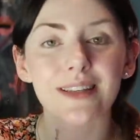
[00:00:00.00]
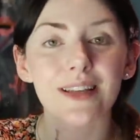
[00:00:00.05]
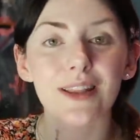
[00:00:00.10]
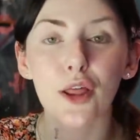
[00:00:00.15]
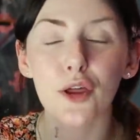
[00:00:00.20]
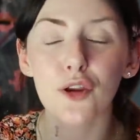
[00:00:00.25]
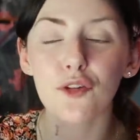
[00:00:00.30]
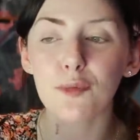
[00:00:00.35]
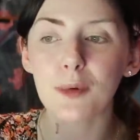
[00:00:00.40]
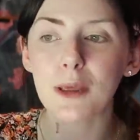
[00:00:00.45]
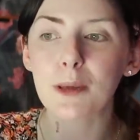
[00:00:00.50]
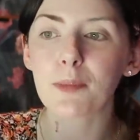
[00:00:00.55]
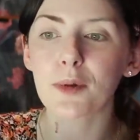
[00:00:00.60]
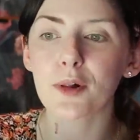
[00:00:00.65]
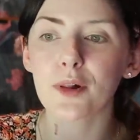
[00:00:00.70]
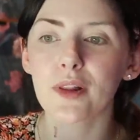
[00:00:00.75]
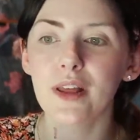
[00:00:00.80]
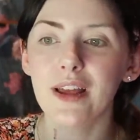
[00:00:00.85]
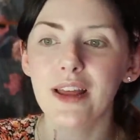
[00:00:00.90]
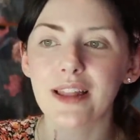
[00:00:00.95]
A lot of
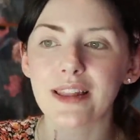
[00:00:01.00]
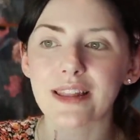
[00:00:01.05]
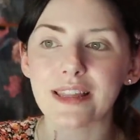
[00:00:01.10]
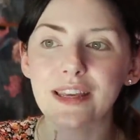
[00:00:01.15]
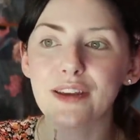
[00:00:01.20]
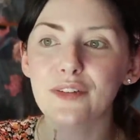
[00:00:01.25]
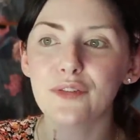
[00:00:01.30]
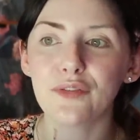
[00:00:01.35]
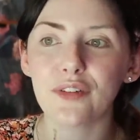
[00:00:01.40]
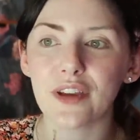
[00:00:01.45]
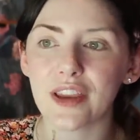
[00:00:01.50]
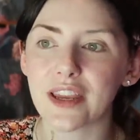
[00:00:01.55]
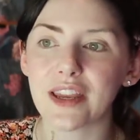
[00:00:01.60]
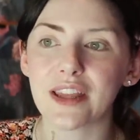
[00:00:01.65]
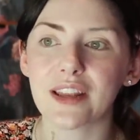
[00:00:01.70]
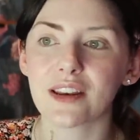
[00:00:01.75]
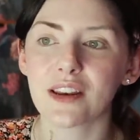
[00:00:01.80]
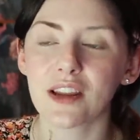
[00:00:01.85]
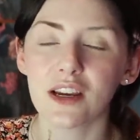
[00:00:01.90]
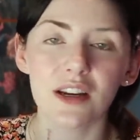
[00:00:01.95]
people live
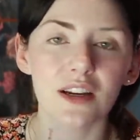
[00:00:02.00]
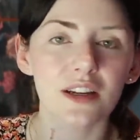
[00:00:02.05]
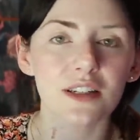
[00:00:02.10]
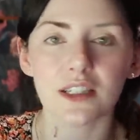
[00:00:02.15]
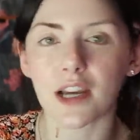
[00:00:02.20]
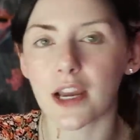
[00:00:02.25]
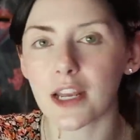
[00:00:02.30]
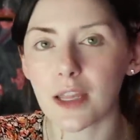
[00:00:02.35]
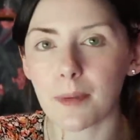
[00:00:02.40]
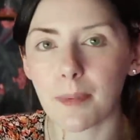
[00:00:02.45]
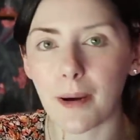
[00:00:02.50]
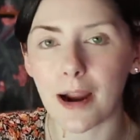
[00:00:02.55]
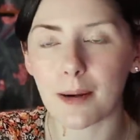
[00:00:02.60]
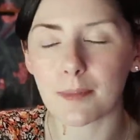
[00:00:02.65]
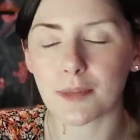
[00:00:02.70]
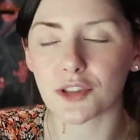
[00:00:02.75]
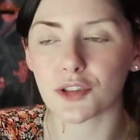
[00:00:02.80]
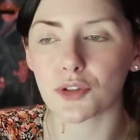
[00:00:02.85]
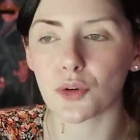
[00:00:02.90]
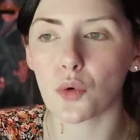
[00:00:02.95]
in a tiny
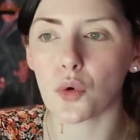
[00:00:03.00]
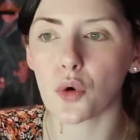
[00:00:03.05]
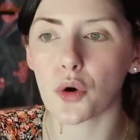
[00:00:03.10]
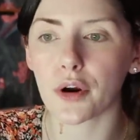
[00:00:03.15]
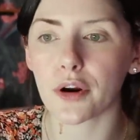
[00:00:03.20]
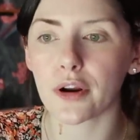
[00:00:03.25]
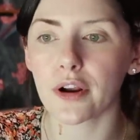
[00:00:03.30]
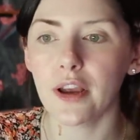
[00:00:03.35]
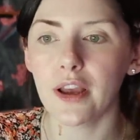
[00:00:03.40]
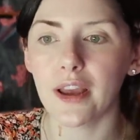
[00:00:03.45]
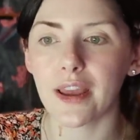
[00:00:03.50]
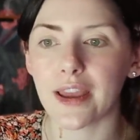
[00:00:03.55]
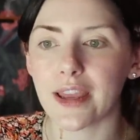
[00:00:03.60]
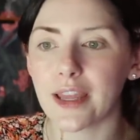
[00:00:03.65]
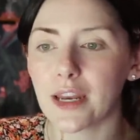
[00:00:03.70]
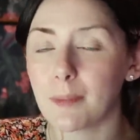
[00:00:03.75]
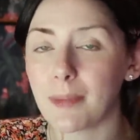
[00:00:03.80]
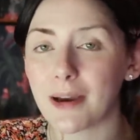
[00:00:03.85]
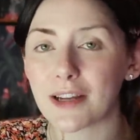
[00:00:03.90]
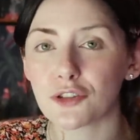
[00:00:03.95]
apartment or
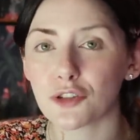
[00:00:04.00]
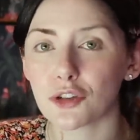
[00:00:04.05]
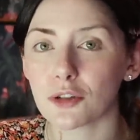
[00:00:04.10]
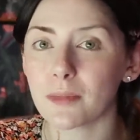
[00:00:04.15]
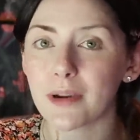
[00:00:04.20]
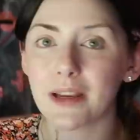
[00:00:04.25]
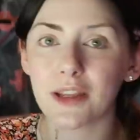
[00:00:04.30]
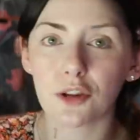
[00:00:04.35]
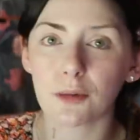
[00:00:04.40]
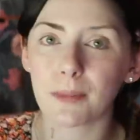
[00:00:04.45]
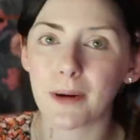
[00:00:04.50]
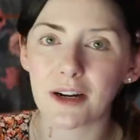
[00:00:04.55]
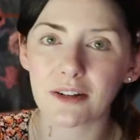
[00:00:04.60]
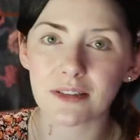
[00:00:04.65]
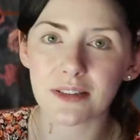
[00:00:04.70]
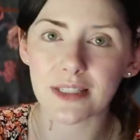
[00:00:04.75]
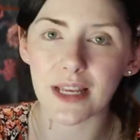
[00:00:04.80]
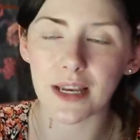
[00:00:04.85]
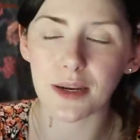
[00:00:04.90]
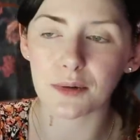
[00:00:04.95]
in a bedroom in their
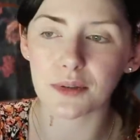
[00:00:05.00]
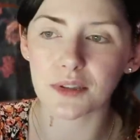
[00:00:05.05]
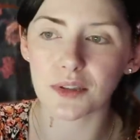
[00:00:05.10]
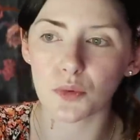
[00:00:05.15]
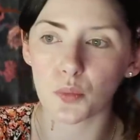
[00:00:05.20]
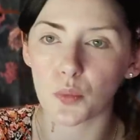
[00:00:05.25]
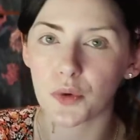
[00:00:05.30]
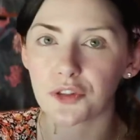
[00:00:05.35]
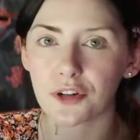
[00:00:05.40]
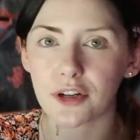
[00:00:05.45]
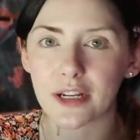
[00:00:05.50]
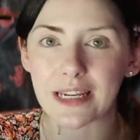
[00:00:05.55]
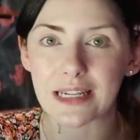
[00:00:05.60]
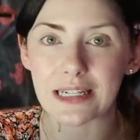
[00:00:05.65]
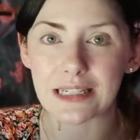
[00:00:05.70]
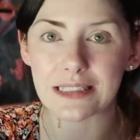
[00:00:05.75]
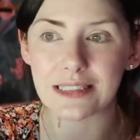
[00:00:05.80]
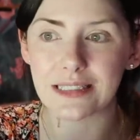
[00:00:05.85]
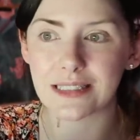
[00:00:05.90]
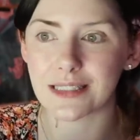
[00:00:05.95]
parents' house with their
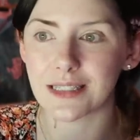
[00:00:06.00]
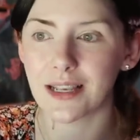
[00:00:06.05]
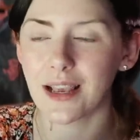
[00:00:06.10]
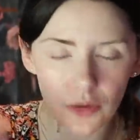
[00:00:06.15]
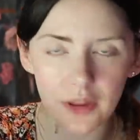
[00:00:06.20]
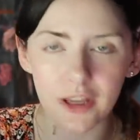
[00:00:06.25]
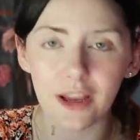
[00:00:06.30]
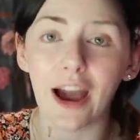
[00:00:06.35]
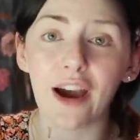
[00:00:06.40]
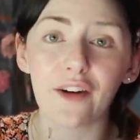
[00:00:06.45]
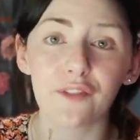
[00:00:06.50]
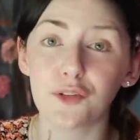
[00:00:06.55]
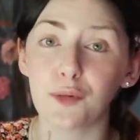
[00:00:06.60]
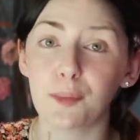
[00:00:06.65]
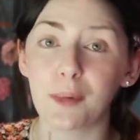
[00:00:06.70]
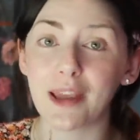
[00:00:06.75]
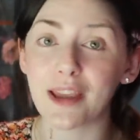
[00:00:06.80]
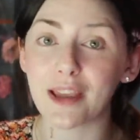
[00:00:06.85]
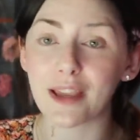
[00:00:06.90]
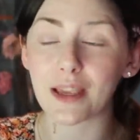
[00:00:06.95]
kids. You know, they have to
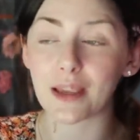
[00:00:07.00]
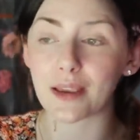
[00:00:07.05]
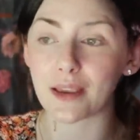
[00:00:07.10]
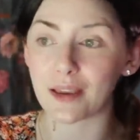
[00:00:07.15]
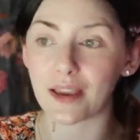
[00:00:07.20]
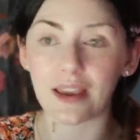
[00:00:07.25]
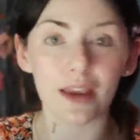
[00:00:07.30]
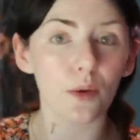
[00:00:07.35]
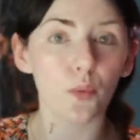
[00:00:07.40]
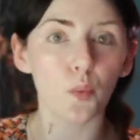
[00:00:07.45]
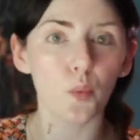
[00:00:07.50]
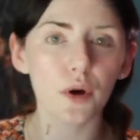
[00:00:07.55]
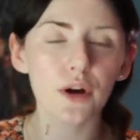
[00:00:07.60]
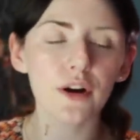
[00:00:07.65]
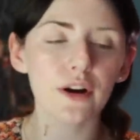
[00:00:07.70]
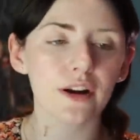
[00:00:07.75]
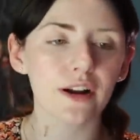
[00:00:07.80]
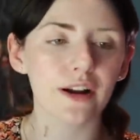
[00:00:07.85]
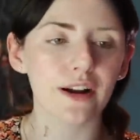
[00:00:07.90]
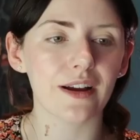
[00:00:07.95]
make it
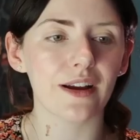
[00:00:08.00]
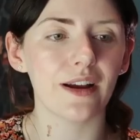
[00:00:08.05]
work.